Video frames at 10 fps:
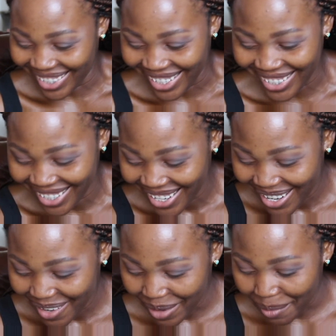this?
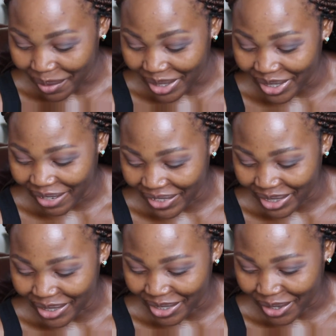But I'm going to give it a
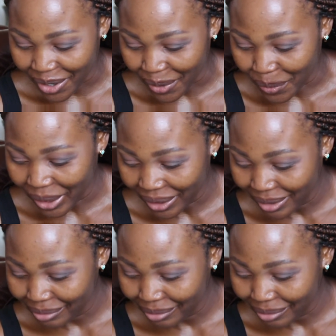good go.